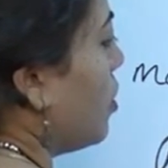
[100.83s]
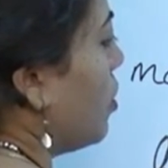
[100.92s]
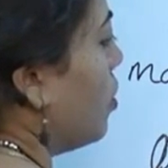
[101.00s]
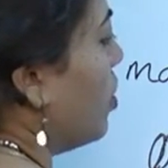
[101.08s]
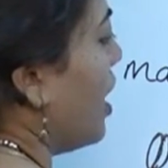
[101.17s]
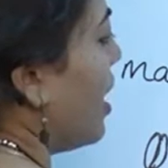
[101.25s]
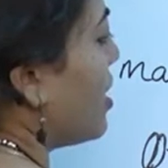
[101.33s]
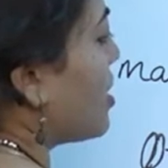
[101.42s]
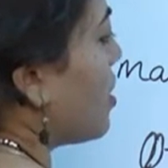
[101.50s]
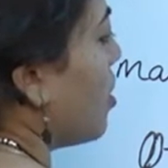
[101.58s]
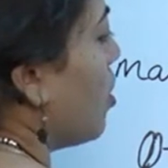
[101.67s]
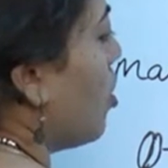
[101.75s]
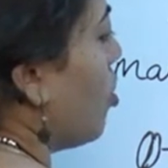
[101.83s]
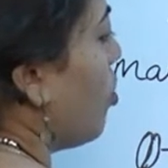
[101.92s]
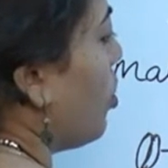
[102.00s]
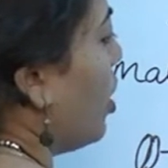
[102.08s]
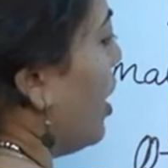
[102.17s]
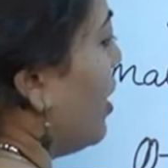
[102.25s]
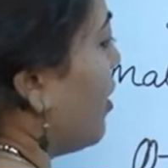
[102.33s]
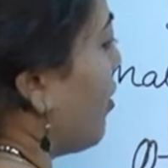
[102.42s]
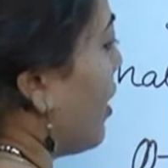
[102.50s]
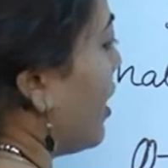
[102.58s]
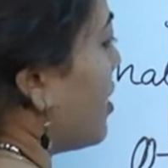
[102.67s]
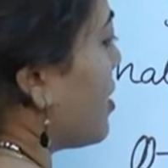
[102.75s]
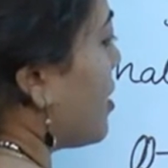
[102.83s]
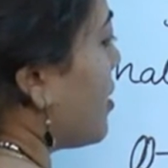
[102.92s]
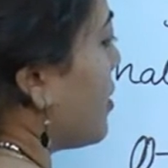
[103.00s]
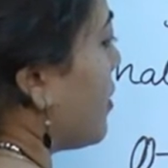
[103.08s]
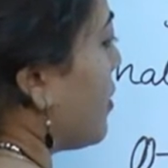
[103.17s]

known as pollen grains.